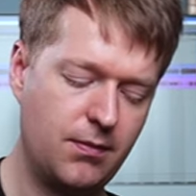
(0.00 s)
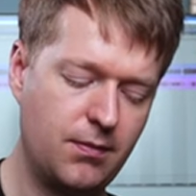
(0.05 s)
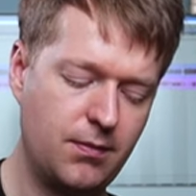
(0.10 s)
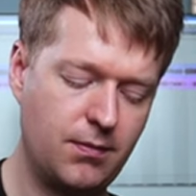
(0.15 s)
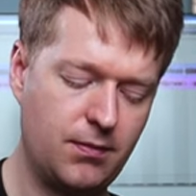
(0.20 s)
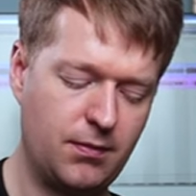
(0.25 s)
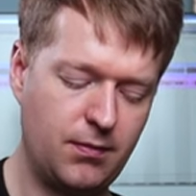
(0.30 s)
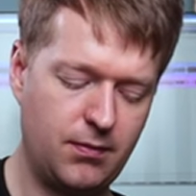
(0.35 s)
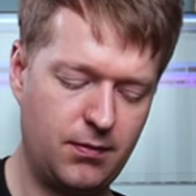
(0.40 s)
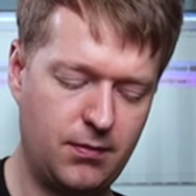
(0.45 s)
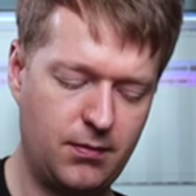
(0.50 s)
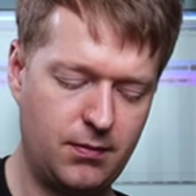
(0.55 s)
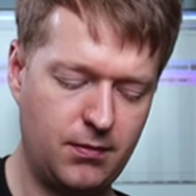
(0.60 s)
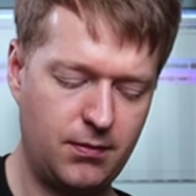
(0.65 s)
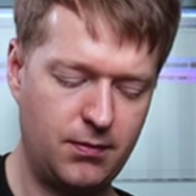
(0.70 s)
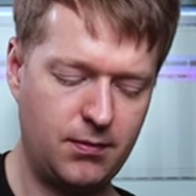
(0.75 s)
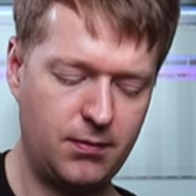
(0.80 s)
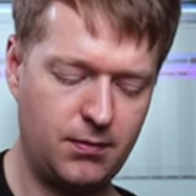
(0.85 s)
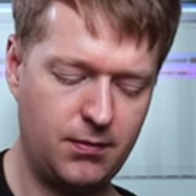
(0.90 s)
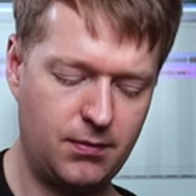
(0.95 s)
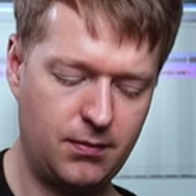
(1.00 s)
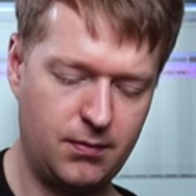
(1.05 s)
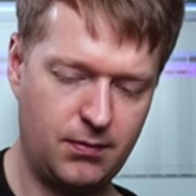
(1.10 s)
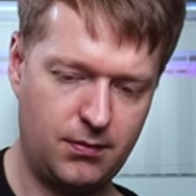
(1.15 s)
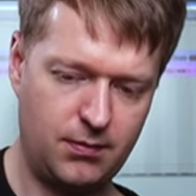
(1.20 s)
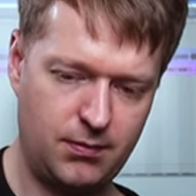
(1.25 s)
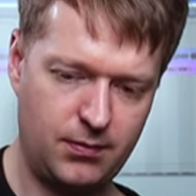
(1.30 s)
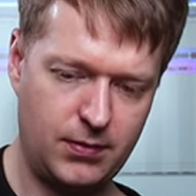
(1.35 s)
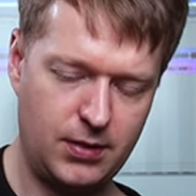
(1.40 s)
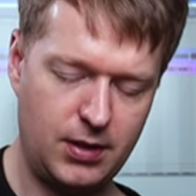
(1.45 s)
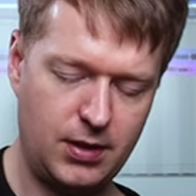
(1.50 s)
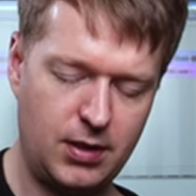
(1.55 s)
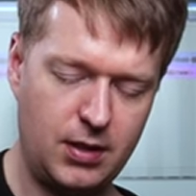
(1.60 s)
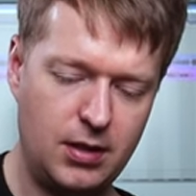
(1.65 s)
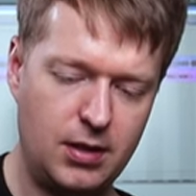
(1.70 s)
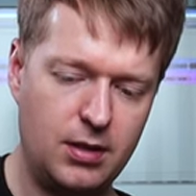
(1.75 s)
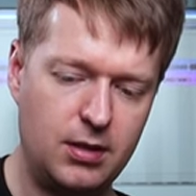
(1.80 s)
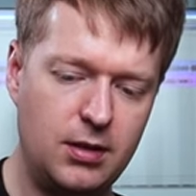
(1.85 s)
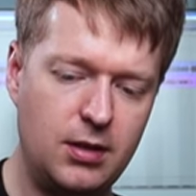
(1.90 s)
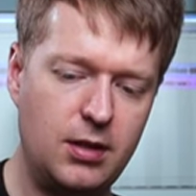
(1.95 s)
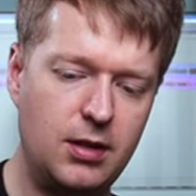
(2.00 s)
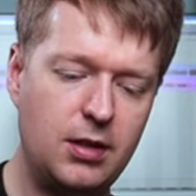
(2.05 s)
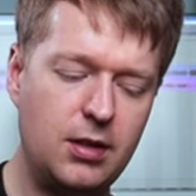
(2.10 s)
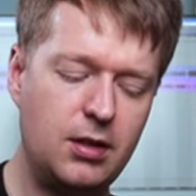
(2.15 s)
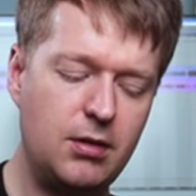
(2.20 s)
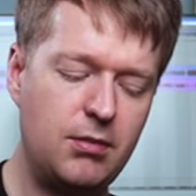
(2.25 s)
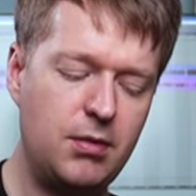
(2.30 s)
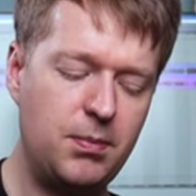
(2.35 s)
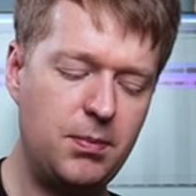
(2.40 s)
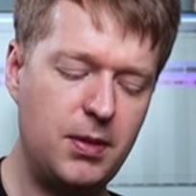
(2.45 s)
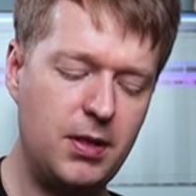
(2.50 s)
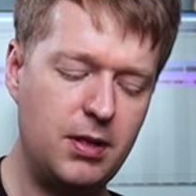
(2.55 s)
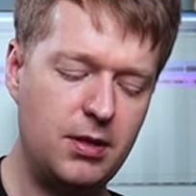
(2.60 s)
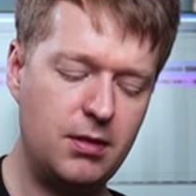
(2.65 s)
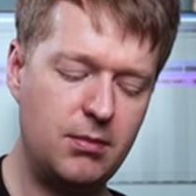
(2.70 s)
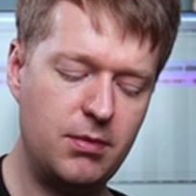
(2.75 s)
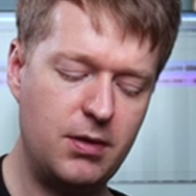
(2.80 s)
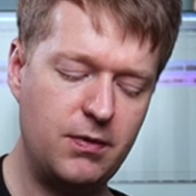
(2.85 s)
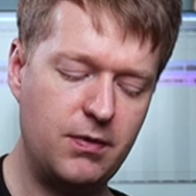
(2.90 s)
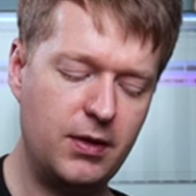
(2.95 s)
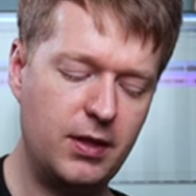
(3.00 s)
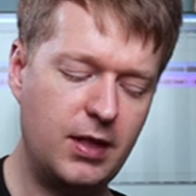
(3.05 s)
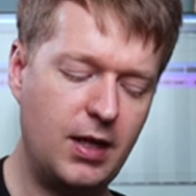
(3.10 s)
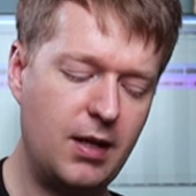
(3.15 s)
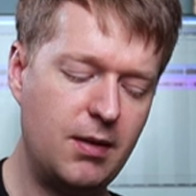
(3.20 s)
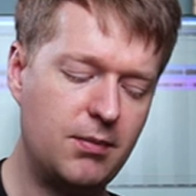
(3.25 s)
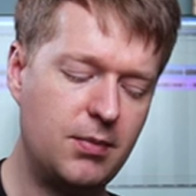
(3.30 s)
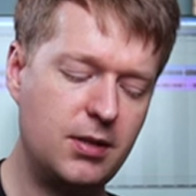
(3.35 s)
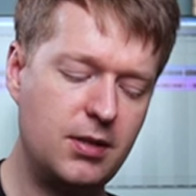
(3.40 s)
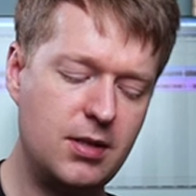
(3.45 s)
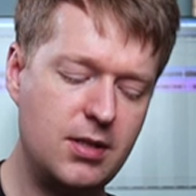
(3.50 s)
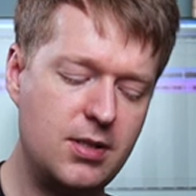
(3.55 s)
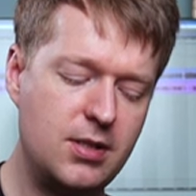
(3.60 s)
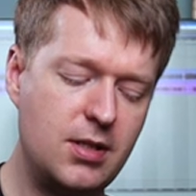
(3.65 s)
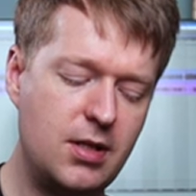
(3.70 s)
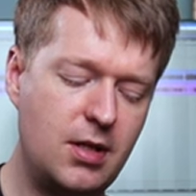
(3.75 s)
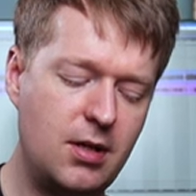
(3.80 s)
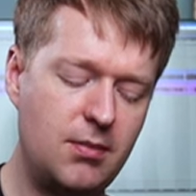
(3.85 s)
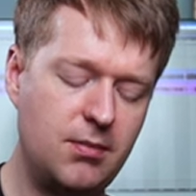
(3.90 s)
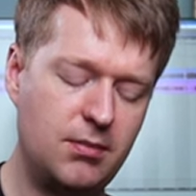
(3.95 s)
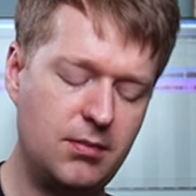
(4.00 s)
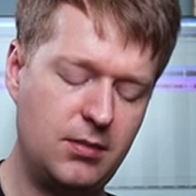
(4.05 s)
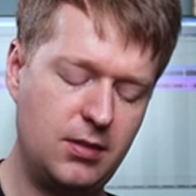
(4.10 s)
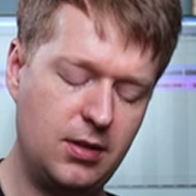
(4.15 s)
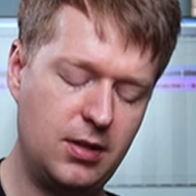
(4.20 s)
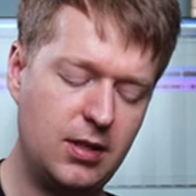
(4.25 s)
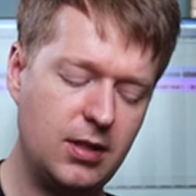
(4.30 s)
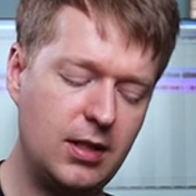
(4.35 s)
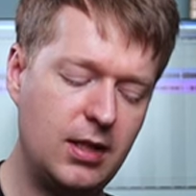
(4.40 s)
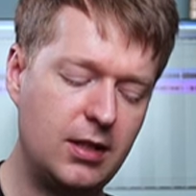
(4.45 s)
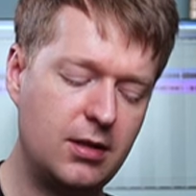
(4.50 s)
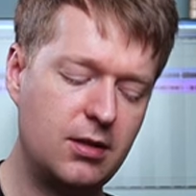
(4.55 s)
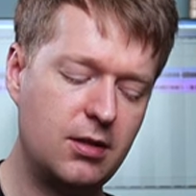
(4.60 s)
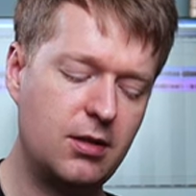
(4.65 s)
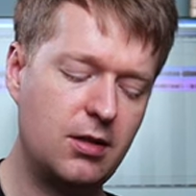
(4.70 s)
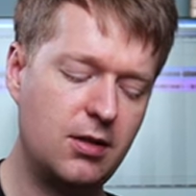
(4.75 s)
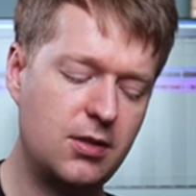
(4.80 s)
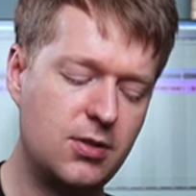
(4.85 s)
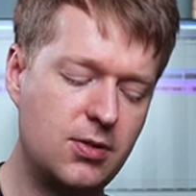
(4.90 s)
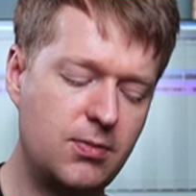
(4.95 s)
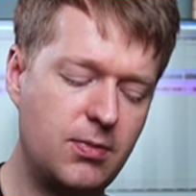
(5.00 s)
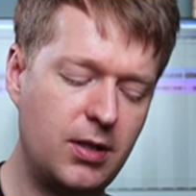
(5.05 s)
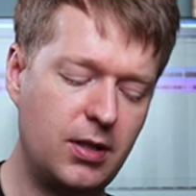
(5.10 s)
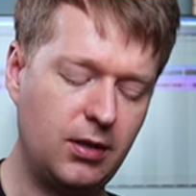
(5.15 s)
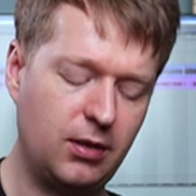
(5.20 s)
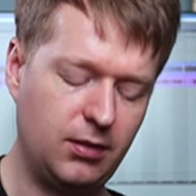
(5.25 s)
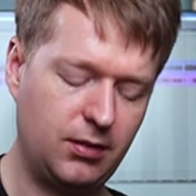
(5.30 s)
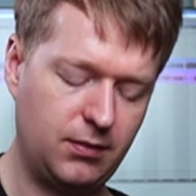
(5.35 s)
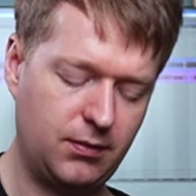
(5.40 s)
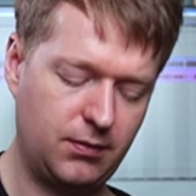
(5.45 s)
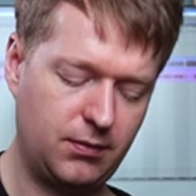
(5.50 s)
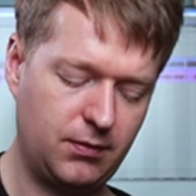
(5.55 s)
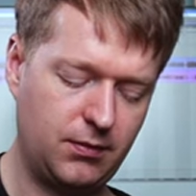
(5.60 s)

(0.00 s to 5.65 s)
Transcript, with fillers: Then you're going to repeat the riff again, but this time you can let the notes ring.